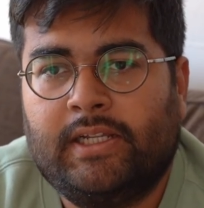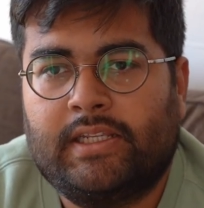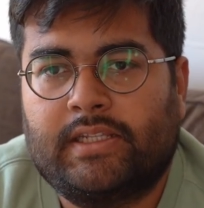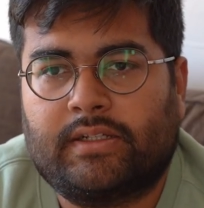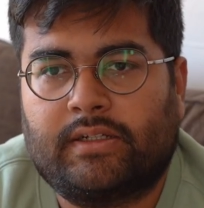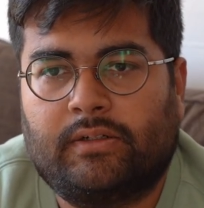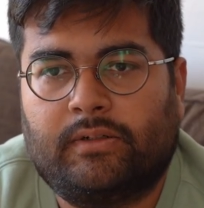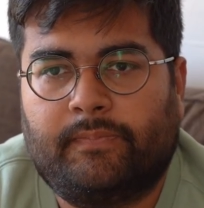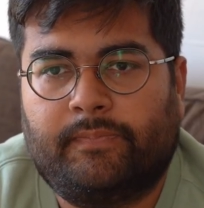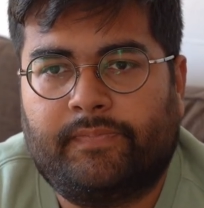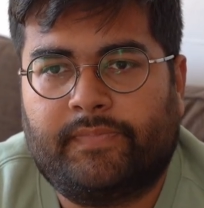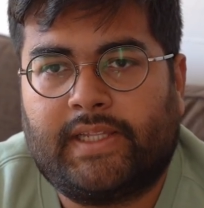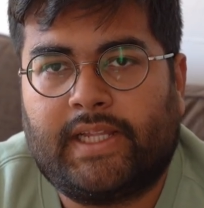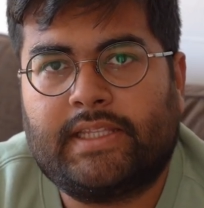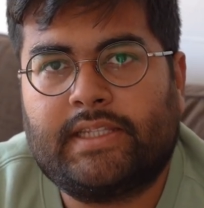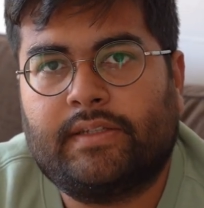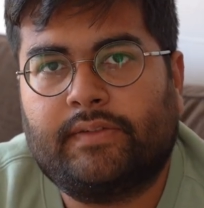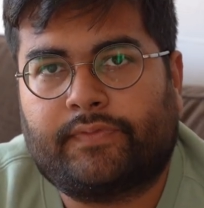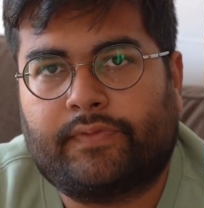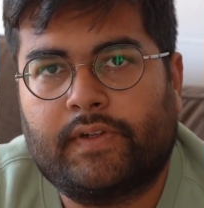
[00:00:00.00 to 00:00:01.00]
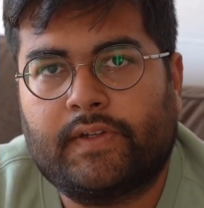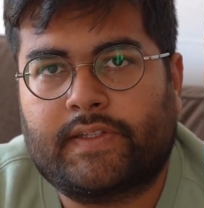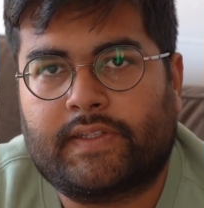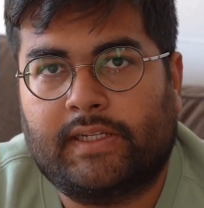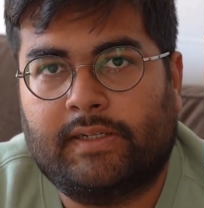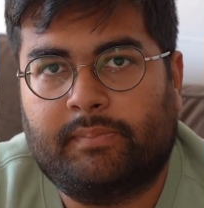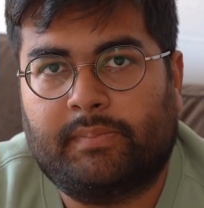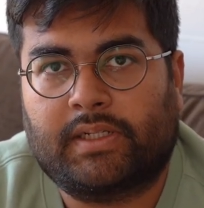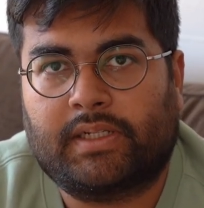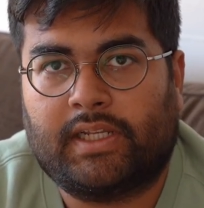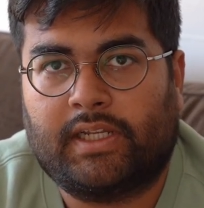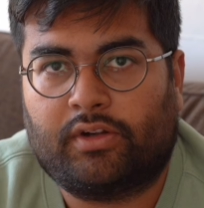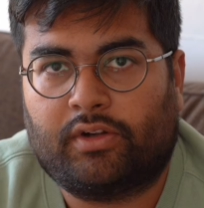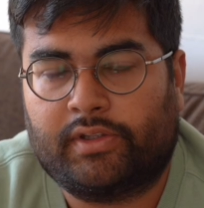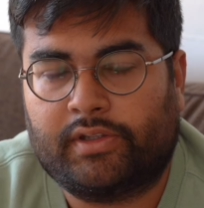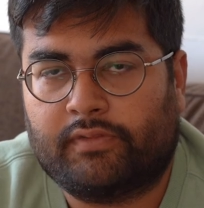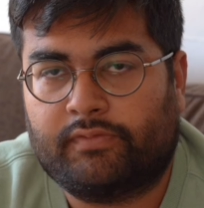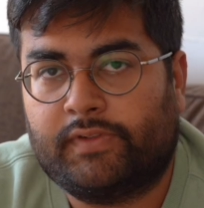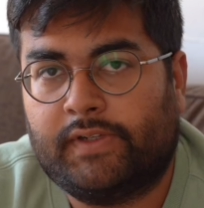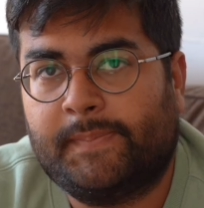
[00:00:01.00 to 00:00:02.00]
So that's the first thing. But like
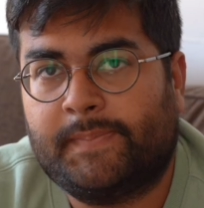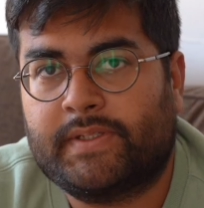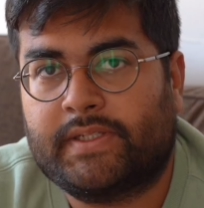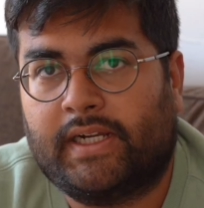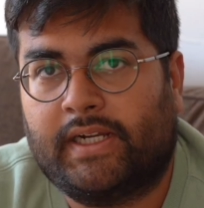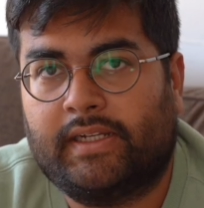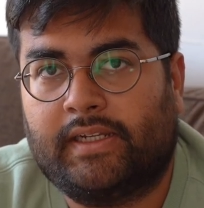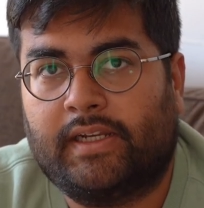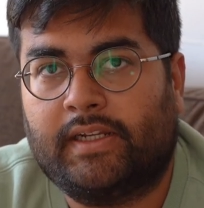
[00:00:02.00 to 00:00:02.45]
on the flip side,